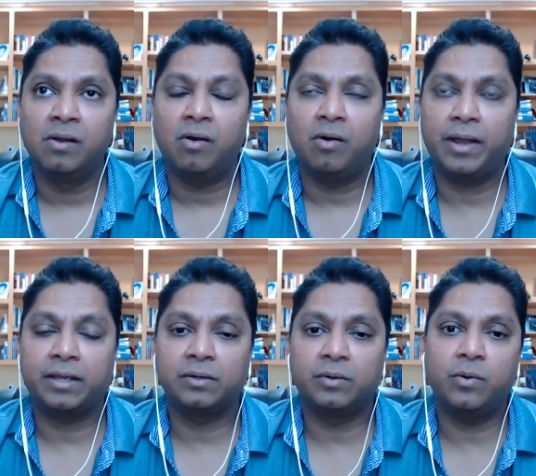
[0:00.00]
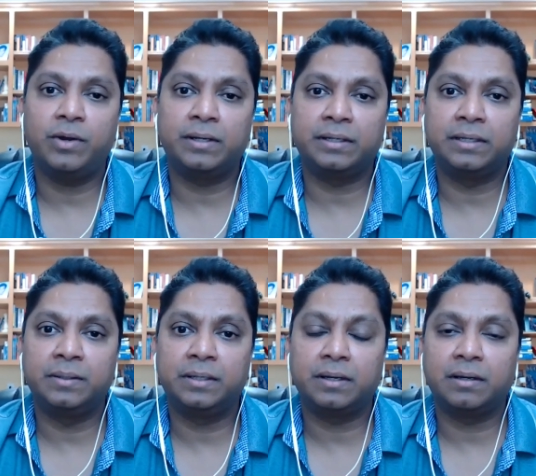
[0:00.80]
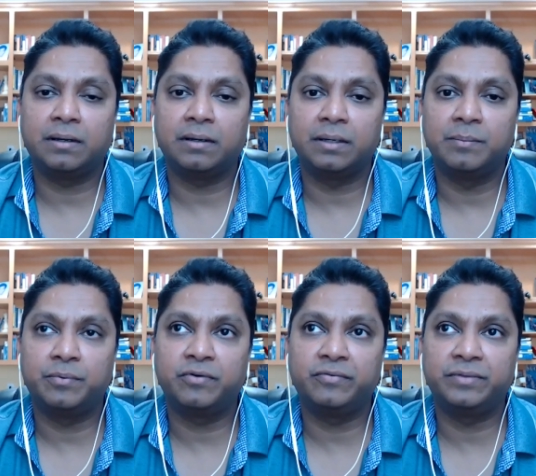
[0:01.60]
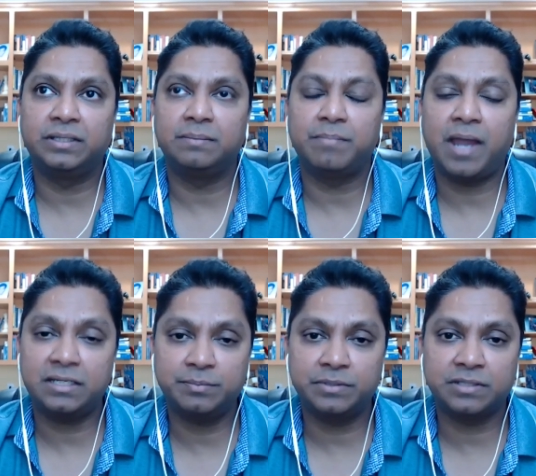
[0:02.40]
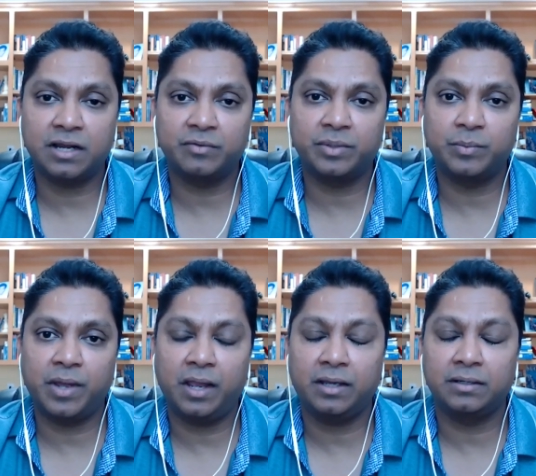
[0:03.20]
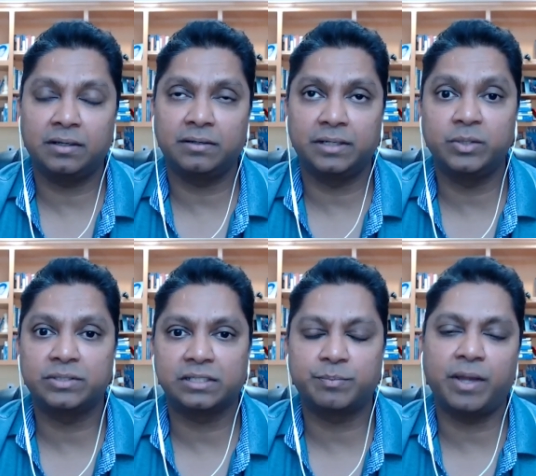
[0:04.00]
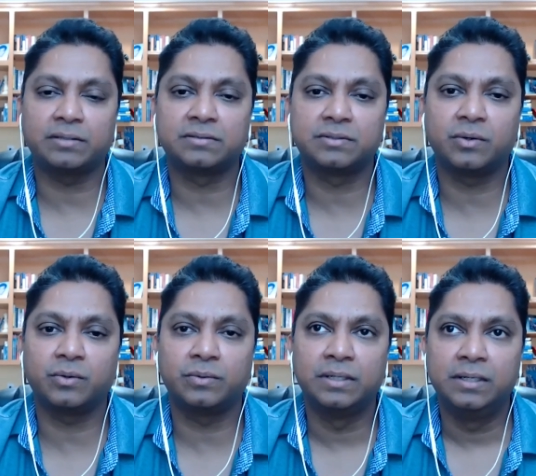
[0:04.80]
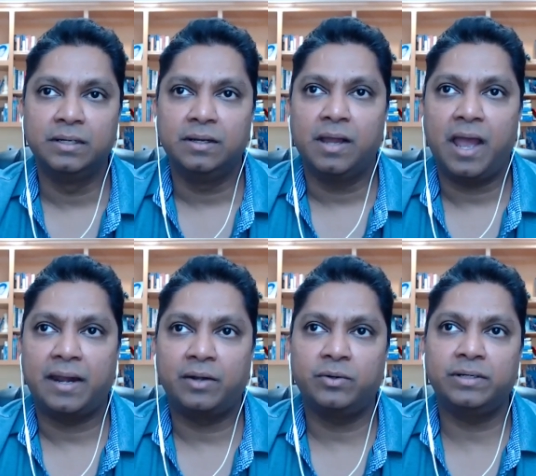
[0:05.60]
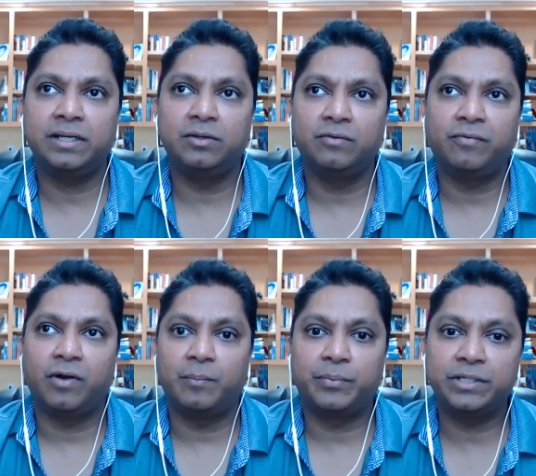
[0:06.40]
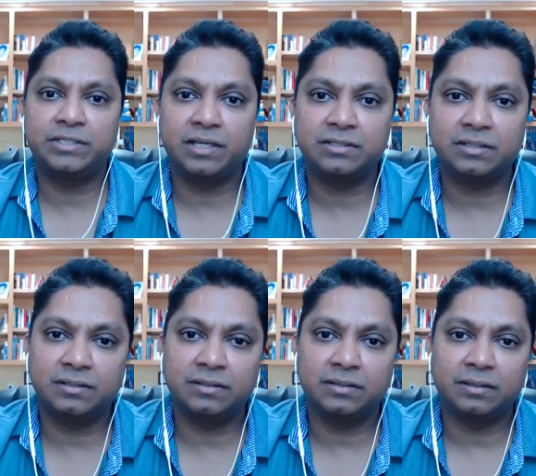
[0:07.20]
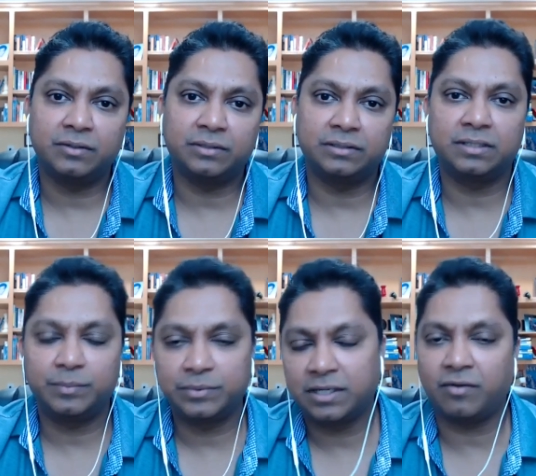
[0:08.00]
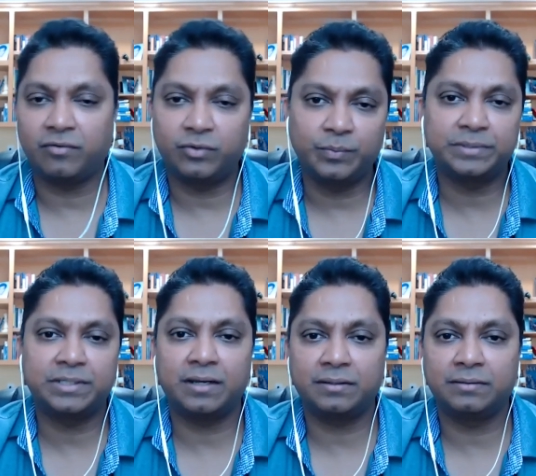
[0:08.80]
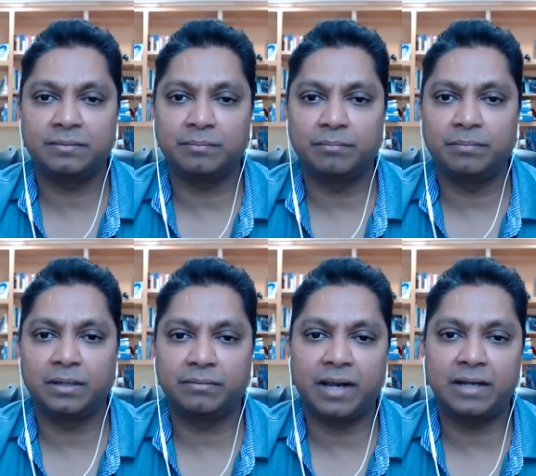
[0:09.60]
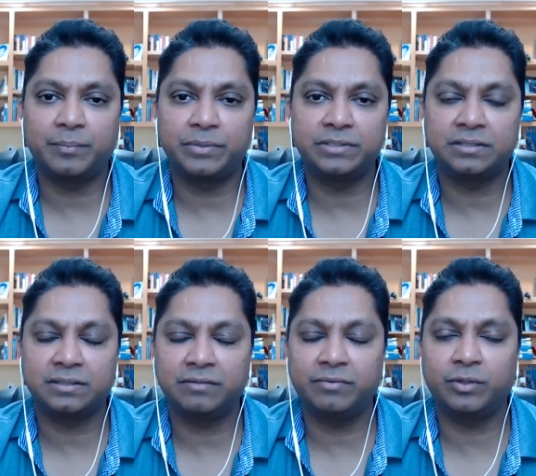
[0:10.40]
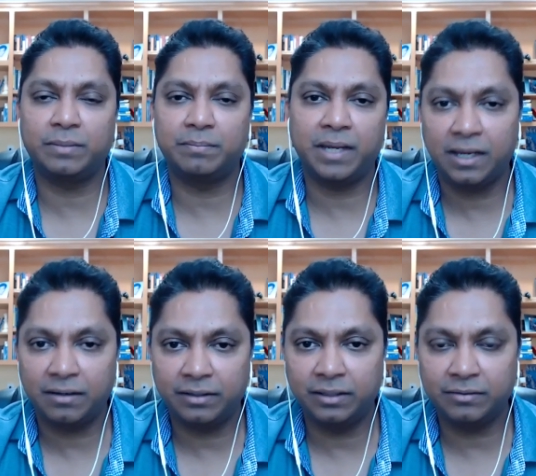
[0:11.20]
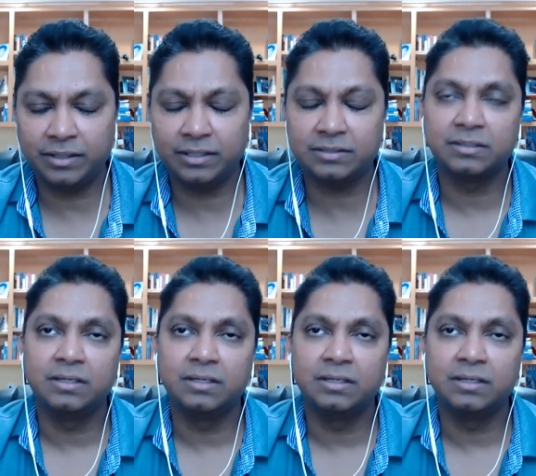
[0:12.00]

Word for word: or I can go and in, uh, improve the management side of it where I can uh, reduce expense. So, and I don't really look for appreciation in the you know the three percent or two percent rent appreciation, even though it may increase.